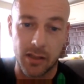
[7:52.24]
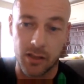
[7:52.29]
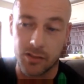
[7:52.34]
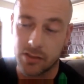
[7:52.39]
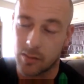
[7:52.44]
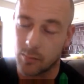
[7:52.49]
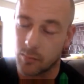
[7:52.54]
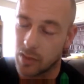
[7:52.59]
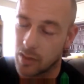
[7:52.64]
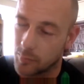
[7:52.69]

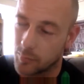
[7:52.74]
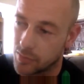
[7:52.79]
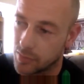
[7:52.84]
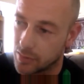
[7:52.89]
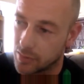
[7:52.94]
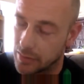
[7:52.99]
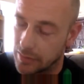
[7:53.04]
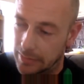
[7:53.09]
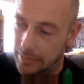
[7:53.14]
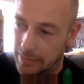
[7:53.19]
Some
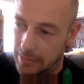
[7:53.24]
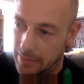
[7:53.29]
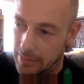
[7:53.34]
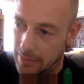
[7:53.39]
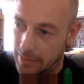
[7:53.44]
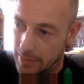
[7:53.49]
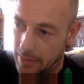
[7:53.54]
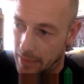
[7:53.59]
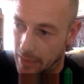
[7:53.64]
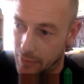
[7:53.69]
clubs are
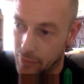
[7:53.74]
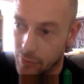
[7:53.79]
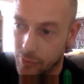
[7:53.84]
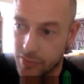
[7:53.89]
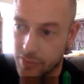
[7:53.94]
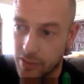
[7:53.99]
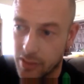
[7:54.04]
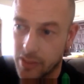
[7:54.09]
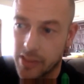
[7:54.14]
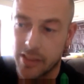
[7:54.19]
not
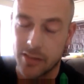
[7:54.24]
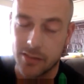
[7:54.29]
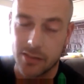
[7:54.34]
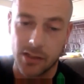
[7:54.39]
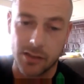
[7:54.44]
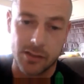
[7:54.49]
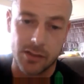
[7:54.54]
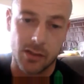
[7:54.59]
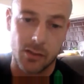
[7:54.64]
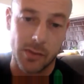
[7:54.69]
as lucky
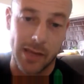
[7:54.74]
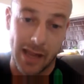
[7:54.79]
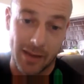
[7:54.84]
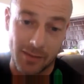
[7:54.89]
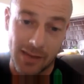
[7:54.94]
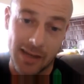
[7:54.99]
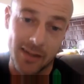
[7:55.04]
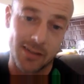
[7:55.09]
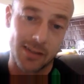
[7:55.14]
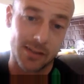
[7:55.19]
as us, so we
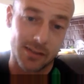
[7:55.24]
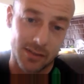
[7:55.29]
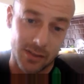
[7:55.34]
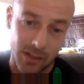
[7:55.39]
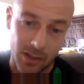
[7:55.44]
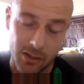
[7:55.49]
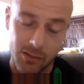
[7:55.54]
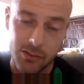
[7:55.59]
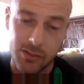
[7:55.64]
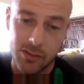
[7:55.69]
have access
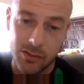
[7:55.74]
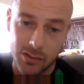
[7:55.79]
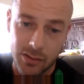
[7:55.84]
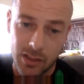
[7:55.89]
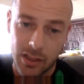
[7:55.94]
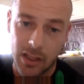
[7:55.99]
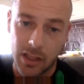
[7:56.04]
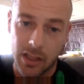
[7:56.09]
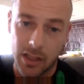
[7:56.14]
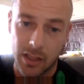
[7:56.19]
to those,
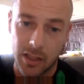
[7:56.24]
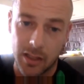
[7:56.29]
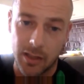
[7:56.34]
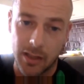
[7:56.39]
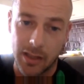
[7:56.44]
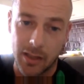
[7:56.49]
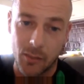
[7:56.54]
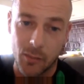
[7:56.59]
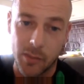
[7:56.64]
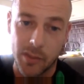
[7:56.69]

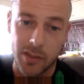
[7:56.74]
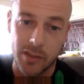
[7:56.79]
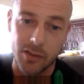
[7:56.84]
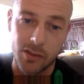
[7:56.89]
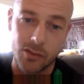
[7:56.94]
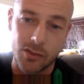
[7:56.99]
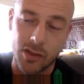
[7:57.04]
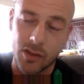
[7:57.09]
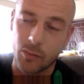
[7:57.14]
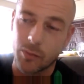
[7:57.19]
and we can
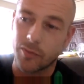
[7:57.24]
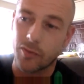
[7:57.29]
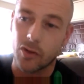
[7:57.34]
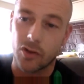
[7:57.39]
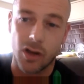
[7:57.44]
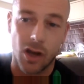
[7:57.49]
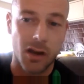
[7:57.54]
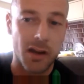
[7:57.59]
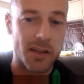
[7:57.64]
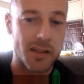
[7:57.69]
use. We've
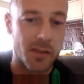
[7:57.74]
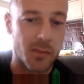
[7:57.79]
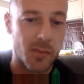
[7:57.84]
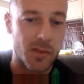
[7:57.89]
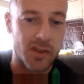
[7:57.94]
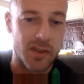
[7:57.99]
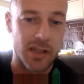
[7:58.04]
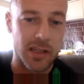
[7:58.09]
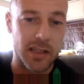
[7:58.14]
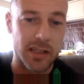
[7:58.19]
got Kaiser
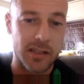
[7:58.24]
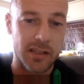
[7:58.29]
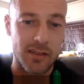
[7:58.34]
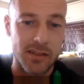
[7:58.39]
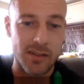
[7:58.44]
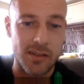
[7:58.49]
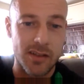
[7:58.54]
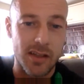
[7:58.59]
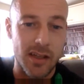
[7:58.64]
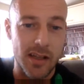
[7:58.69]

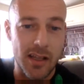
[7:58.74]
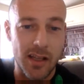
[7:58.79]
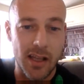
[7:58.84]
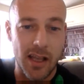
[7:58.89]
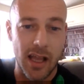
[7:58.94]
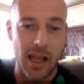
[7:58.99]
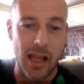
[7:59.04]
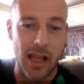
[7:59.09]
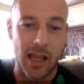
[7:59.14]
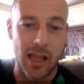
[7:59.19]
machines,
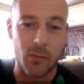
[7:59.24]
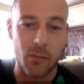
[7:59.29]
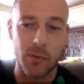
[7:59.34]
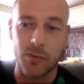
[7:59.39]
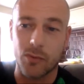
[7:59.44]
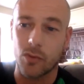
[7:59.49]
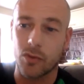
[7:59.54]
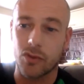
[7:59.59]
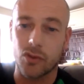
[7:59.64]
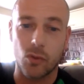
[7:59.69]

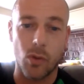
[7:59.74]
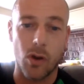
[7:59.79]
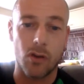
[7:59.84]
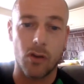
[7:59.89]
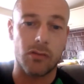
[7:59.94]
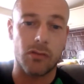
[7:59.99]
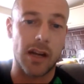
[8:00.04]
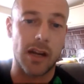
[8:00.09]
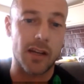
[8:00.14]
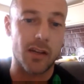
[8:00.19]
we've got
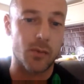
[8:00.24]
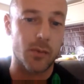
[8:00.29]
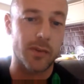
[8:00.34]
squat racks,